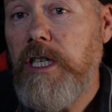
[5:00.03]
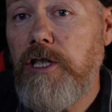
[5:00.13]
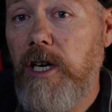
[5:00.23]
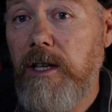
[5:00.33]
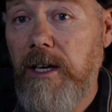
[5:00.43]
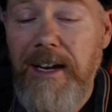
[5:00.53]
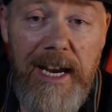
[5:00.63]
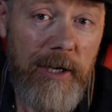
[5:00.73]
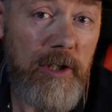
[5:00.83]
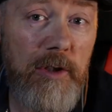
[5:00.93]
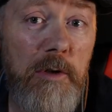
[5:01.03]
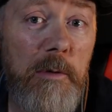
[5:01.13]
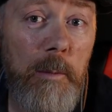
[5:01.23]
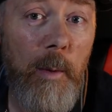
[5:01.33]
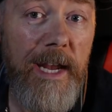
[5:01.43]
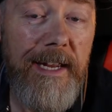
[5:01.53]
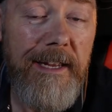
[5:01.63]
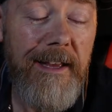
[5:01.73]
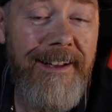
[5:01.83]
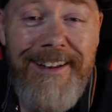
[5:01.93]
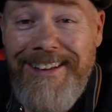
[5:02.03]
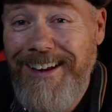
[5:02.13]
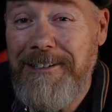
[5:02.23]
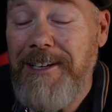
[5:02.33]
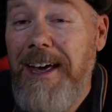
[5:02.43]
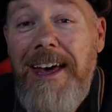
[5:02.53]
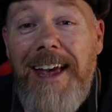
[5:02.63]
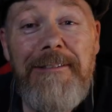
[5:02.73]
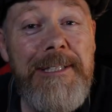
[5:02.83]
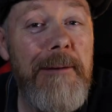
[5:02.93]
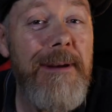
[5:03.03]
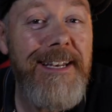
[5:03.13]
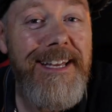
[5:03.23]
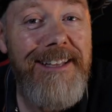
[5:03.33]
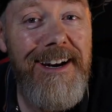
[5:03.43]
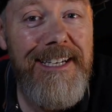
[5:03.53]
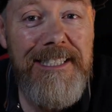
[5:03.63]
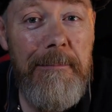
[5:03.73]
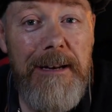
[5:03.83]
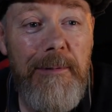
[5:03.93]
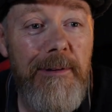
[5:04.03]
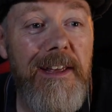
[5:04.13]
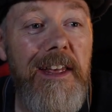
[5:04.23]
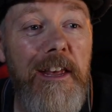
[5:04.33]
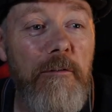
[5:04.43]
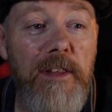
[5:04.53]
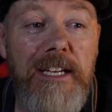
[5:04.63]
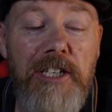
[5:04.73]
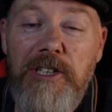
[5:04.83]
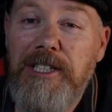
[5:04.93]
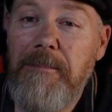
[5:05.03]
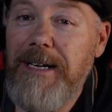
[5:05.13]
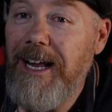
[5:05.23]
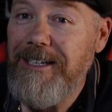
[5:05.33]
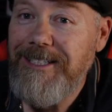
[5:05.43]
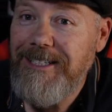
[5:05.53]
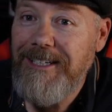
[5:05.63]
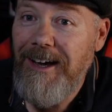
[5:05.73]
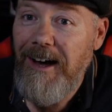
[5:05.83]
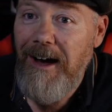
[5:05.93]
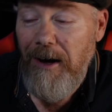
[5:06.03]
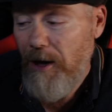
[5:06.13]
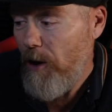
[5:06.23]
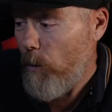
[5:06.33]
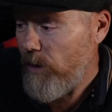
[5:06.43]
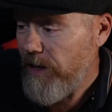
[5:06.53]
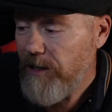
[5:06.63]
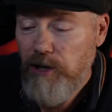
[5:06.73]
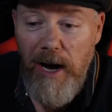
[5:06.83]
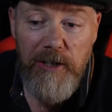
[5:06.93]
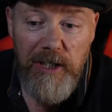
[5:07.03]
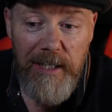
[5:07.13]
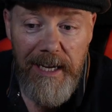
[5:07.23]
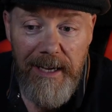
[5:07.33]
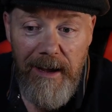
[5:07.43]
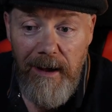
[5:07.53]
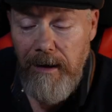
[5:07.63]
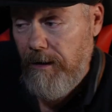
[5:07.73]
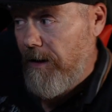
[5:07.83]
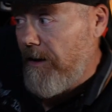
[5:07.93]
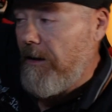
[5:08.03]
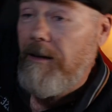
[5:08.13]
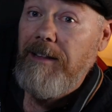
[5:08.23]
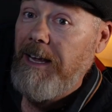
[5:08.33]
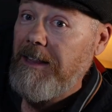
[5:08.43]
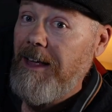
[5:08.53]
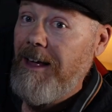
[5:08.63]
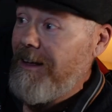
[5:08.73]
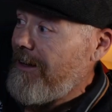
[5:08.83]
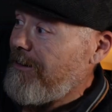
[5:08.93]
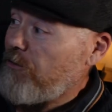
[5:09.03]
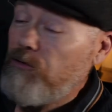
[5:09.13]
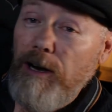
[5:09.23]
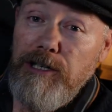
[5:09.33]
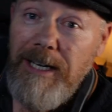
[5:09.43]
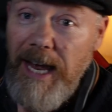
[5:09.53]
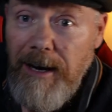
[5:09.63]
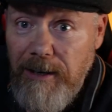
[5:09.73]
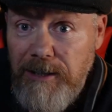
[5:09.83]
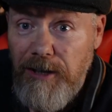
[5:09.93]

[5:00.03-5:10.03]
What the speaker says: each other in a certain way. It's something like that. It's something about if they touch somebody else's car when they're charging their car, like that, stretch a leg